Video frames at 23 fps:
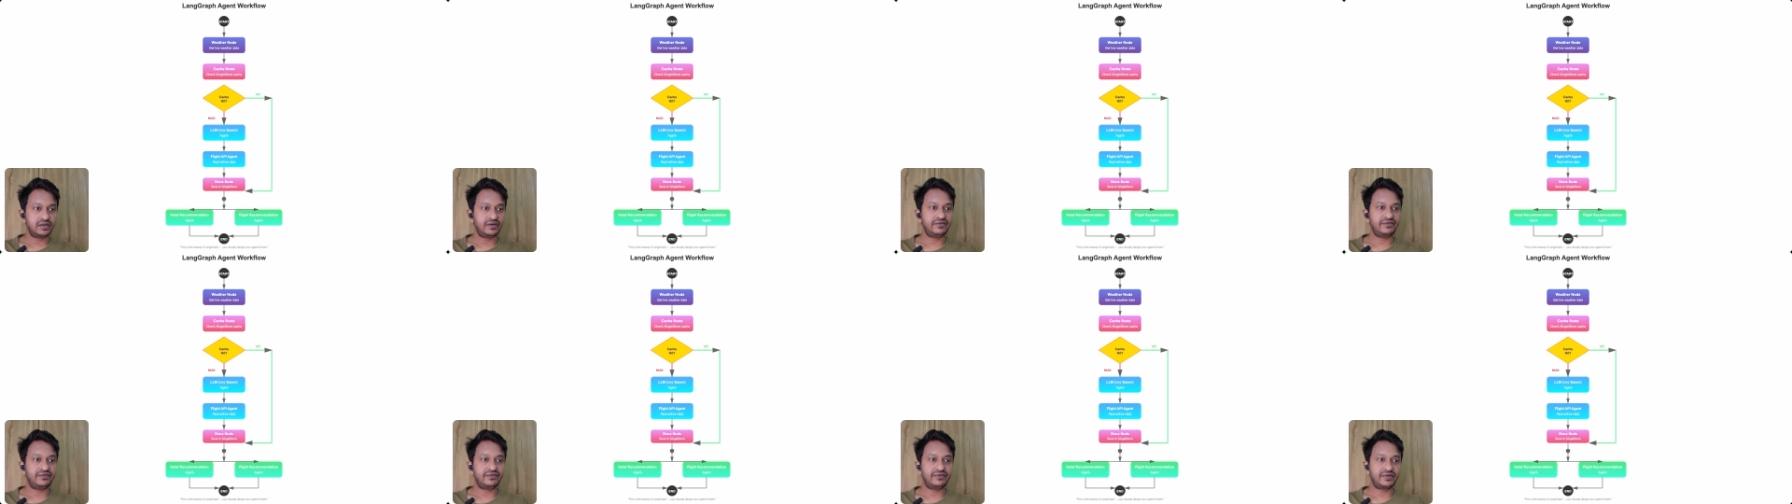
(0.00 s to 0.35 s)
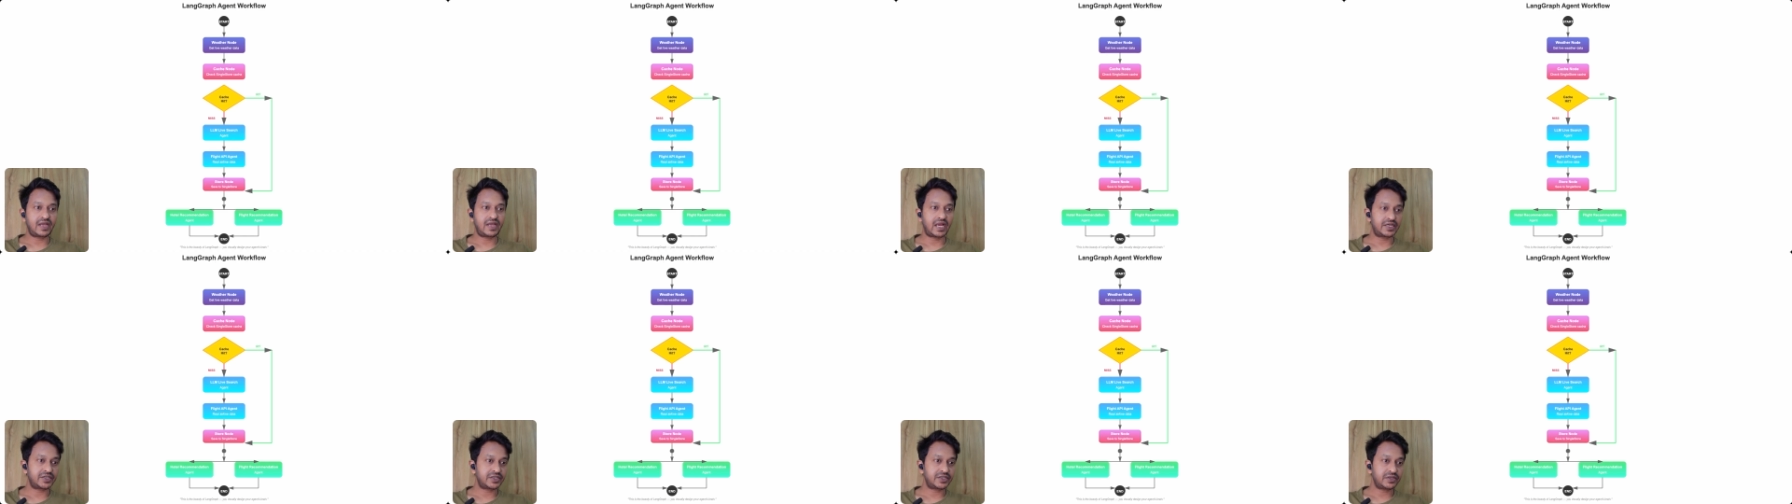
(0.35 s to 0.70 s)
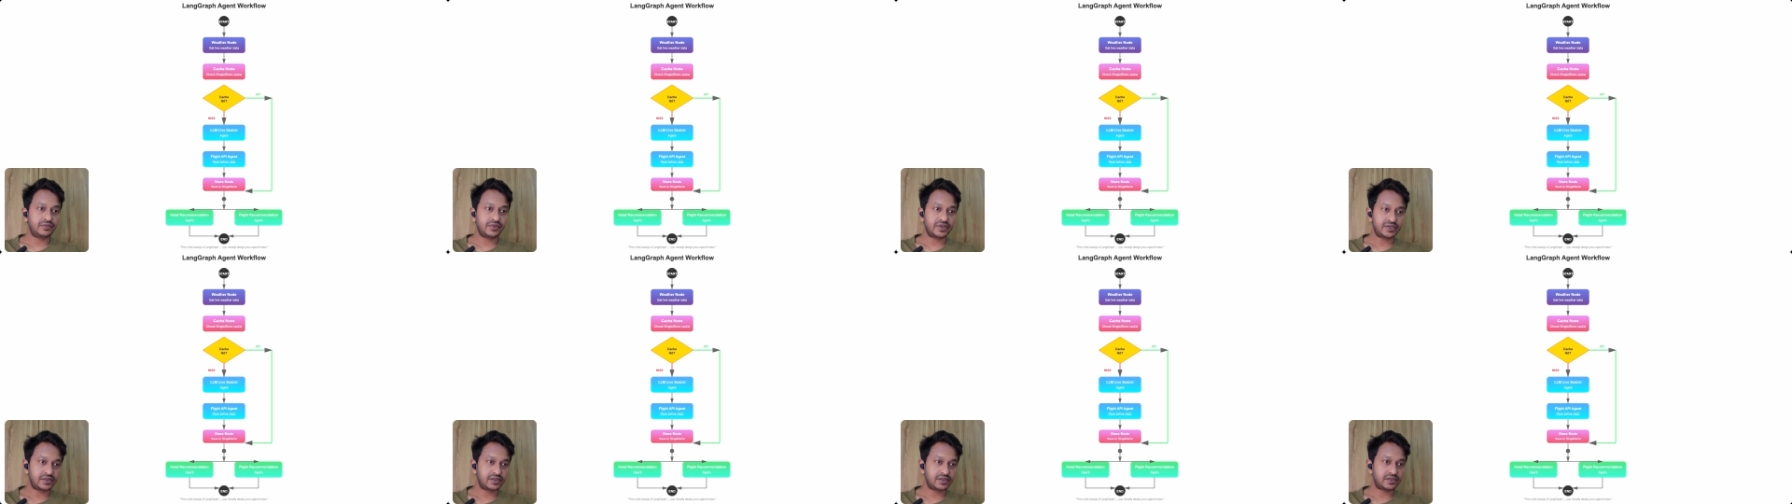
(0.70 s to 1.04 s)
If cache
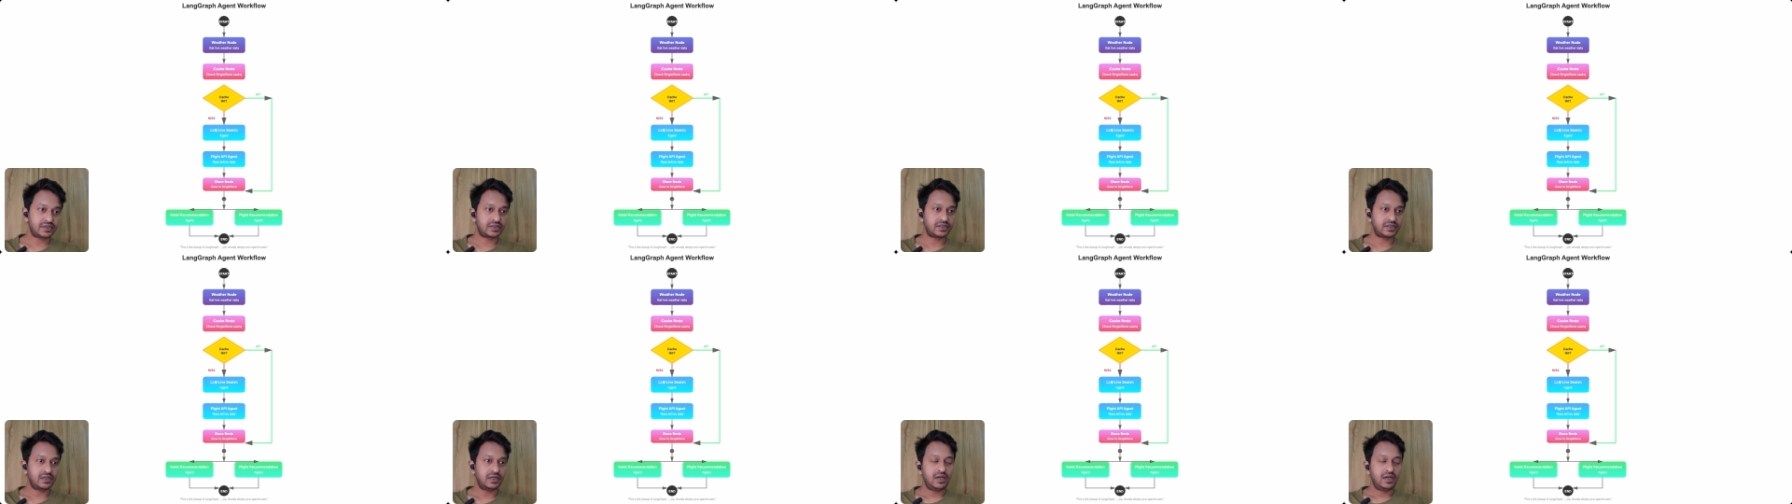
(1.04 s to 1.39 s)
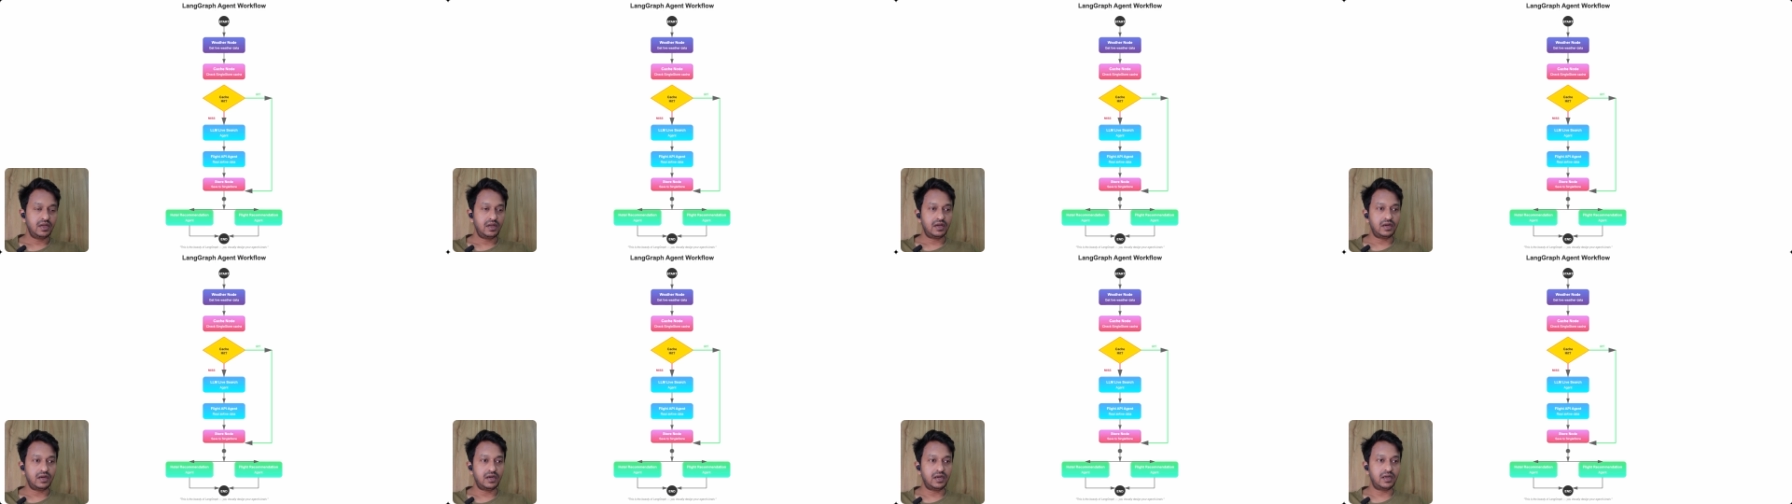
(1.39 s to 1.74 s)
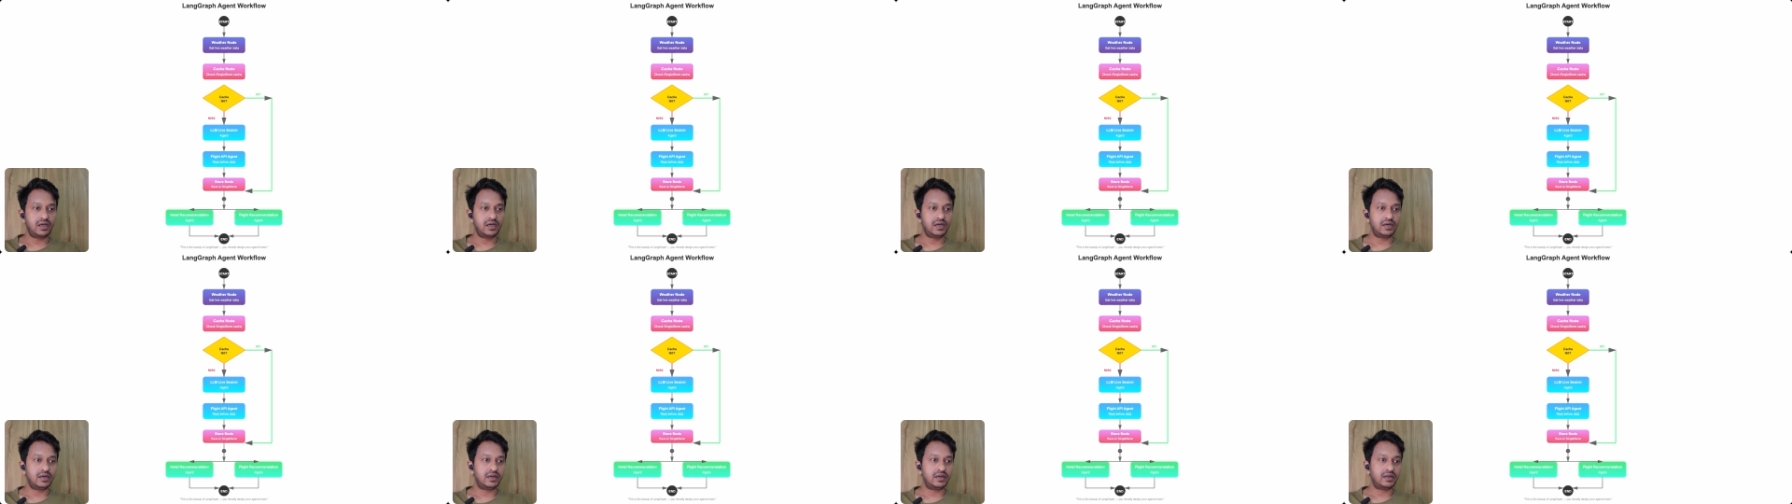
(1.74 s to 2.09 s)
misses,
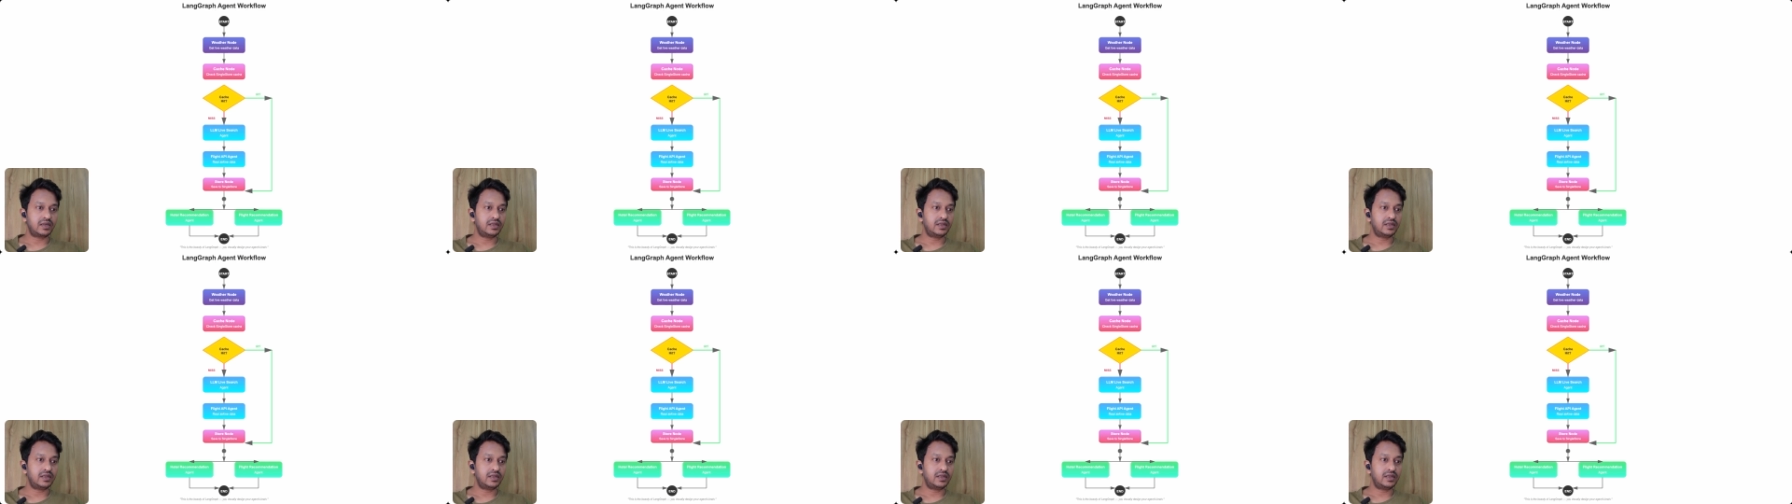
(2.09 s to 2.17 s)
uh,